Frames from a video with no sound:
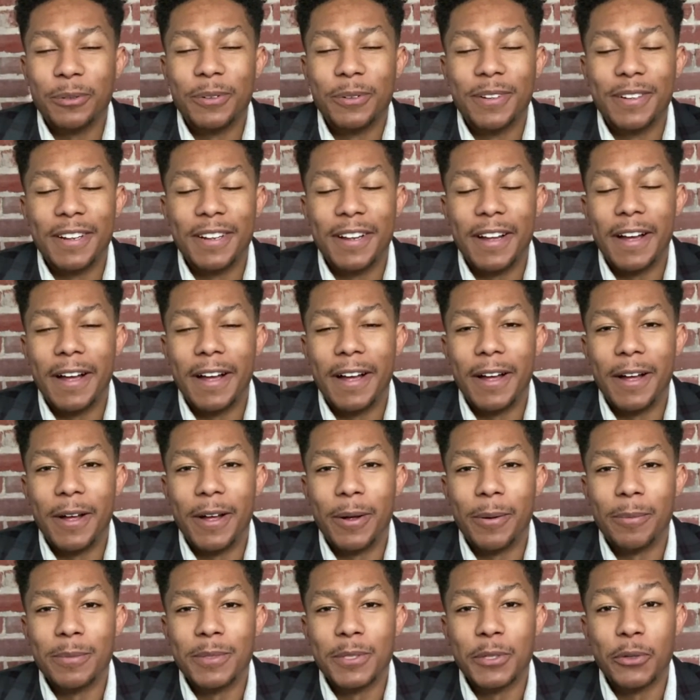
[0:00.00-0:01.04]
Um,
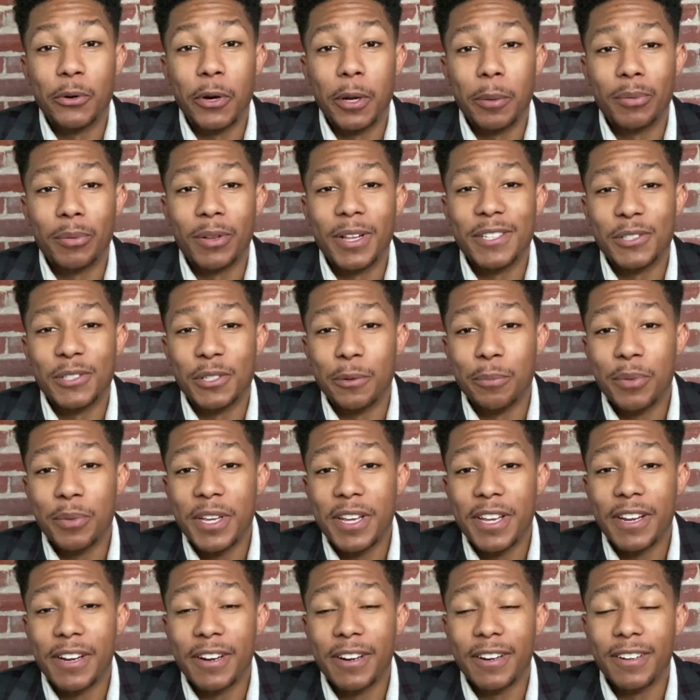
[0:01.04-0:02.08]
it's a great pleasure to be
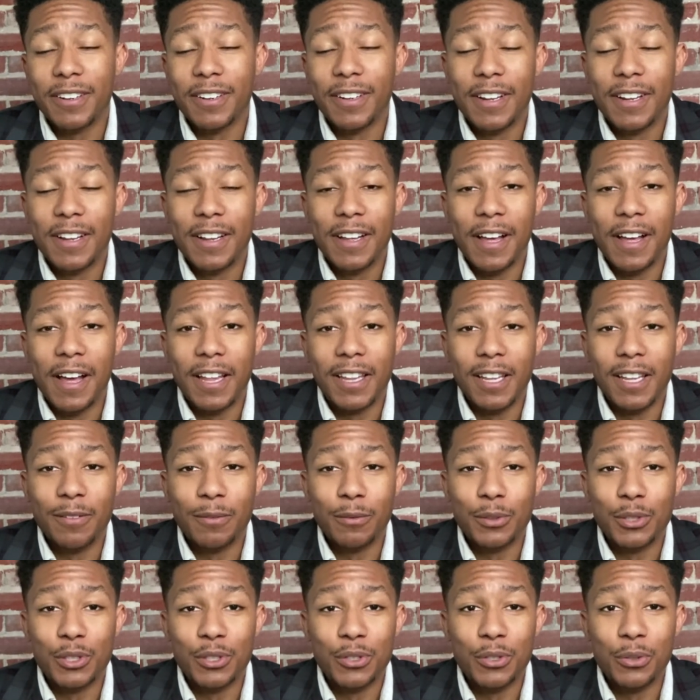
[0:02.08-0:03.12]
here. I love what
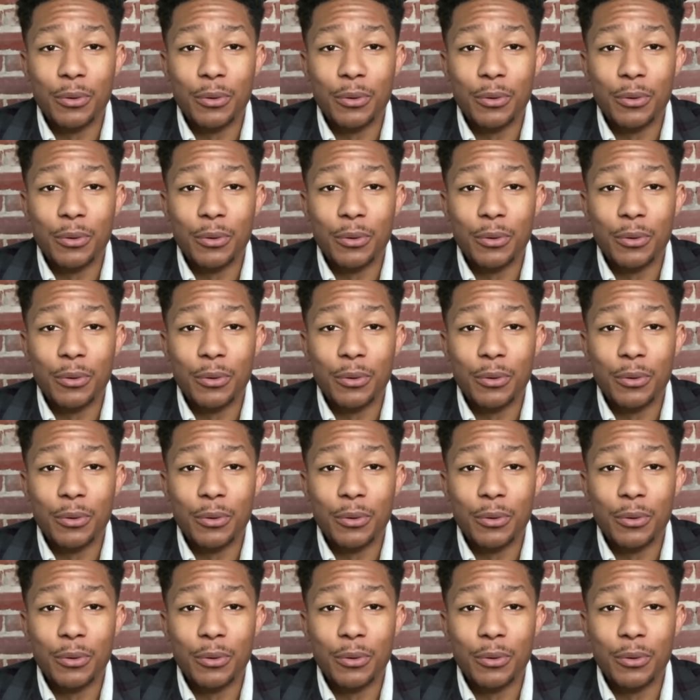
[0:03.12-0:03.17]
you're doing